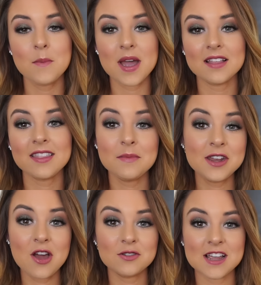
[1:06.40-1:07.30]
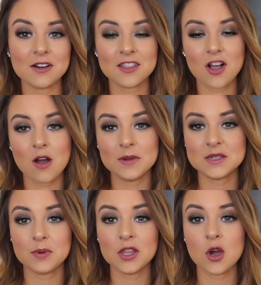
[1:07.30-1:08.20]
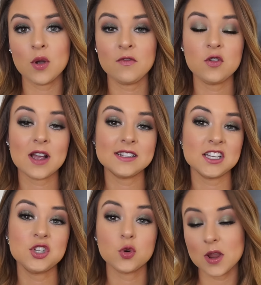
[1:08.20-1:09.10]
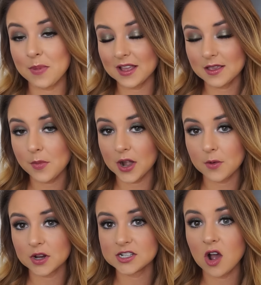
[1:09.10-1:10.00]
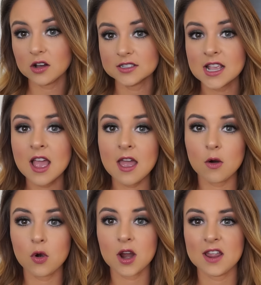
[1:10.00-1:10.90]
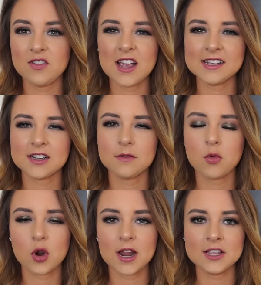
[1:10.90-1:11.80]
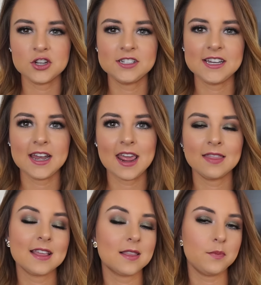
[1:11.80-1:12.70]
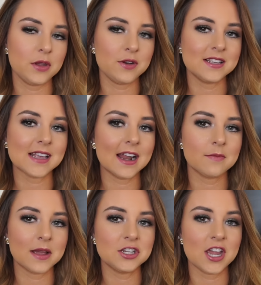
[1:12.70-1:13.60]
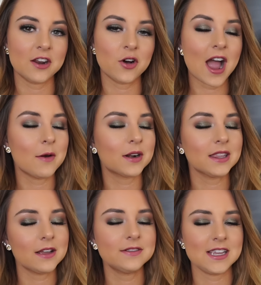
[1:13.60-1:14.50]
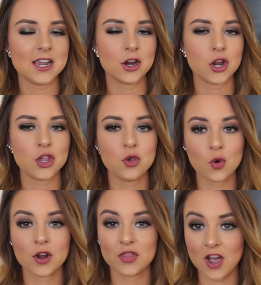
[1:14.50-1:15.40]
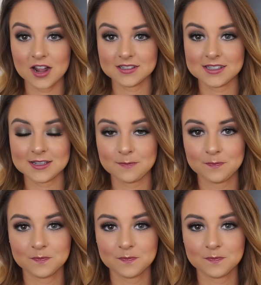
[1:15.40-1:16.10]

But let me know down in the comments below if you guys enjoy Bath & Body Body Works hauls or if you guys are more interested in like the beauty side of my channel. I would love to hear your thoughts.